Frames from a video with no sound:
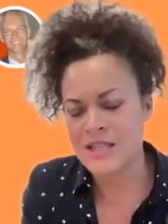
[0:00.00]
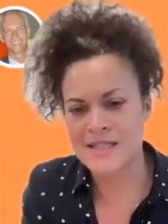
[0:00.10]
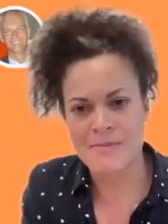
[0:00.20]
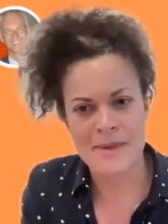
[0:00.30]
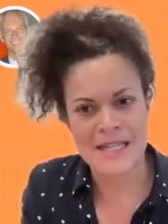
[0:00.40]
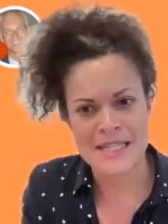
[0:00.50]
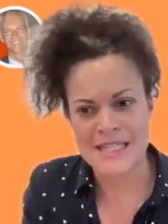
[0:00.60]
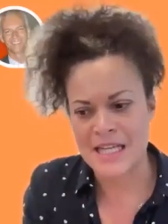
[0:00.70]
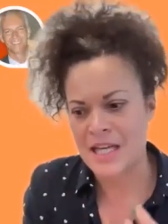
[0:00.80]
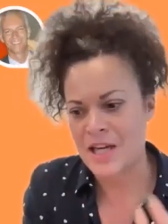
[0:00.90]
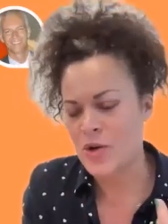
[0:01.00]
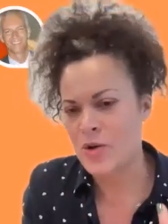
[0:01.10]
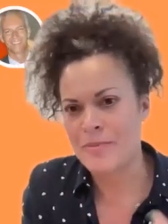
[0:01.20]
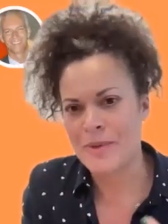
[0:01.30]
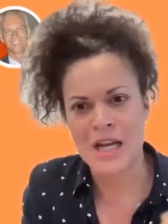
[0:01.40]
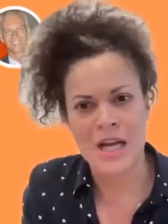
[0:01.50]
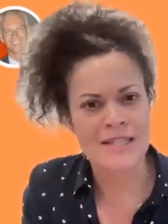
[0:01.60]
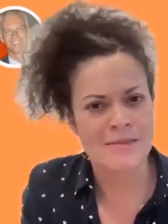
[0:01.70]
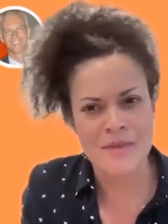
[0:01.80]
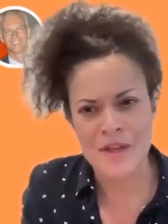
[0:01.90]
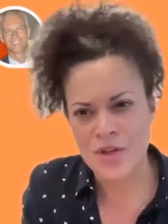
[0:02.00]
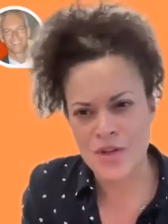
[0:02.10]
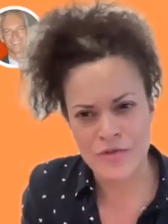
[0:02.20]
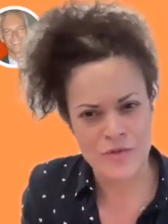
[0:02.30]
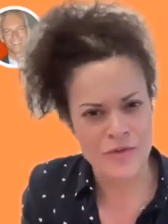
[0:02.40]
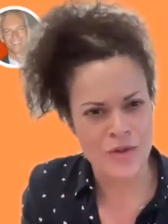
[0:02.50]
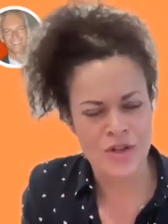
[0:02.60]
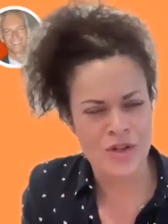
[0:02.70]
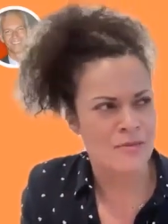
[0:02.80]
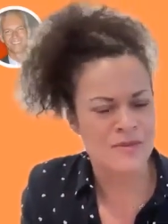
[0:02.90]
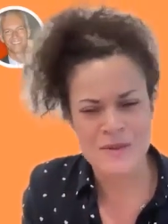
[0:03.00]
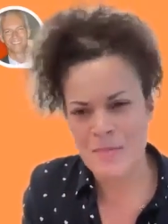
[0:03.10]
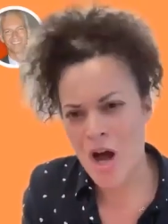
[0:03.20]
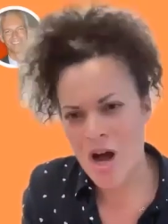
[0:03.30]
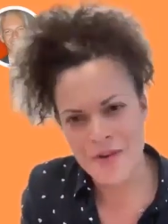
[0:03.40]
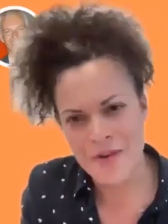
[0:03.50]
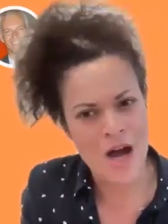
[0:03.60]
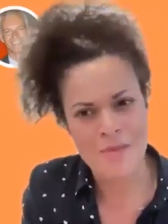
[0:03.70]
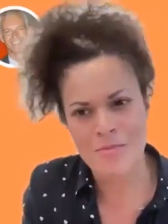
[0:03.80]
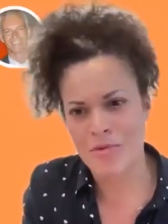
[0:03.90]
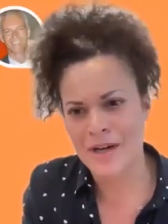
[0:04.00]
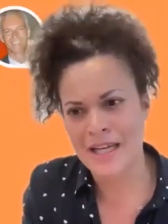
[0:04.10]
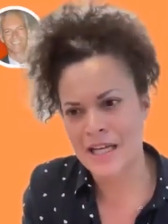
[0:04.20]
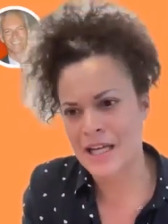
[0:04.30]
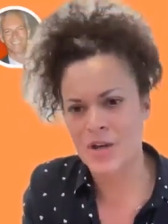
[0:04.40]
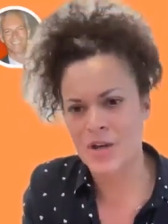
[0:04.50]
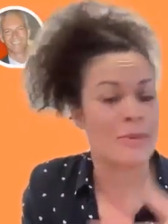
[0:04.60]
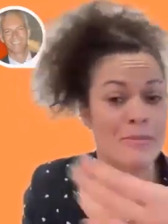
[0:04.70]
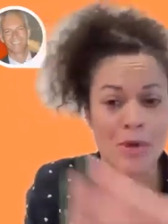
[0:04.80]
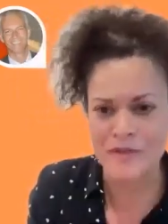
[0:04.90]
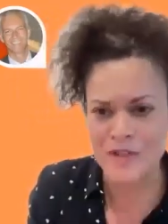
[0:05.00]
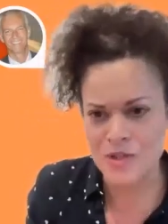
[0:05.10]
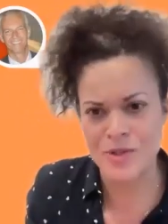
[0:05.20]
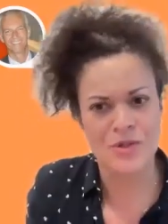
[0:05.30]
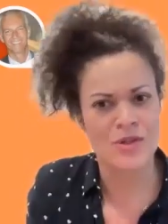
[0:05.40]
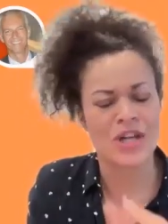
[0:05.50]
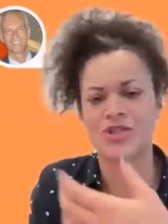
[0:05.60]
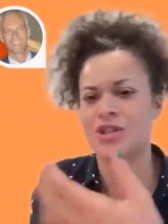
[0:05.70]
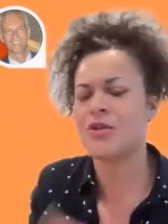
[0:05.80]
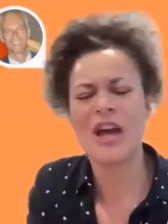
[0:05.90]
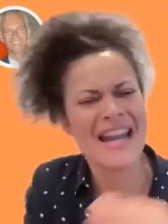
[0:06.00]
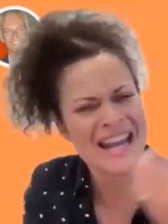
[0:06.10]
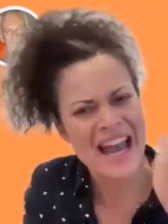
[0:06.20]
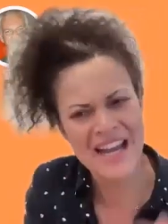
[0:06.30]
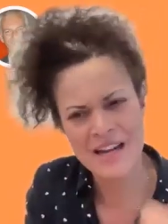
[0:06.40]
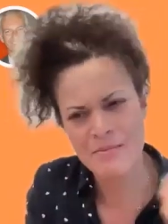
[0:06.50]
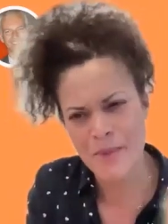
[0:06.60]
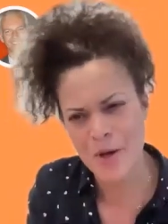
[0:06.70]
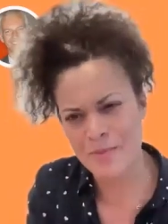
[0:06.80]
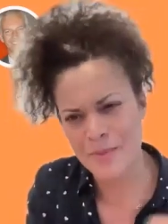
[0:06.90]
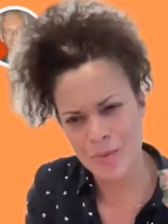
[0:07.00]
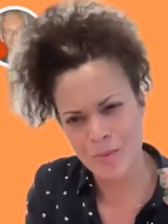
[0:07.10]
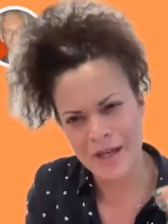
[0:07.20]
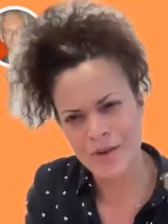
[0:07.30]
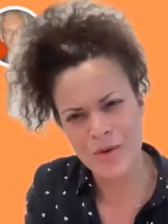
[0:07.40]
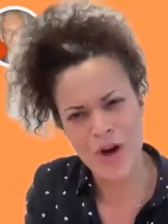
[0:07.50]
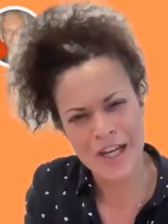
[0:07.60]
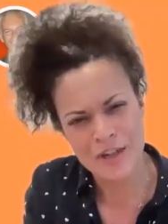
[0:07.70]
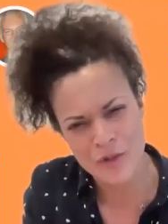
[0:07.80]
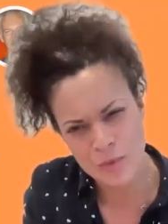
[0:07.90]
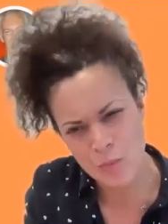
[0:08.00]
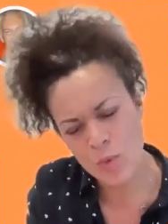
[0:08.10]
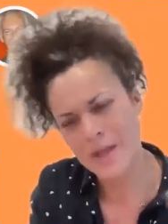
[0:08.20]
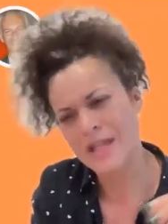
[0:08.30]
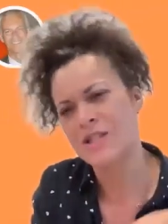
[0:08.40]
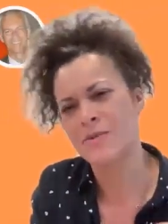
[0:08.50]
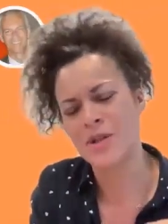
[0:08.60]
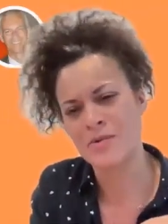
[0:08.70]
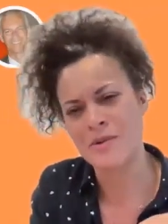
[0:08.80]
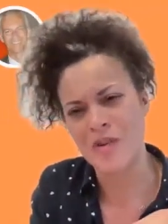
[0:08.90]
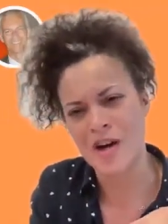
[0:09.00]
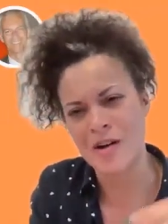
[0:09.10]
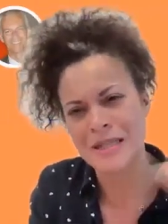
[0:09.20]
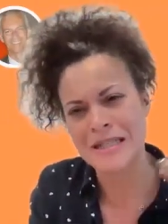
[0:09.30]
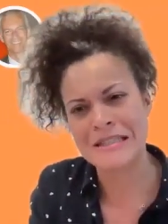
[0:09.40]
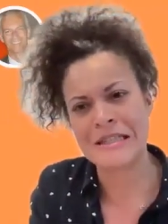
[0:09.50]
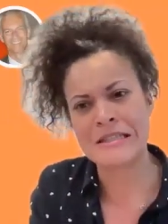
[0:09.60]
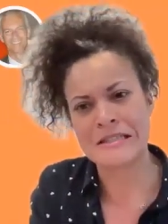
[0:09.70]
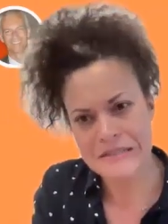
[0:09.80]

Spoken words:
disability. It could be like something that some part of your upbringing. It could be moving to a new country. Any moment where you walk into a new environment and you go,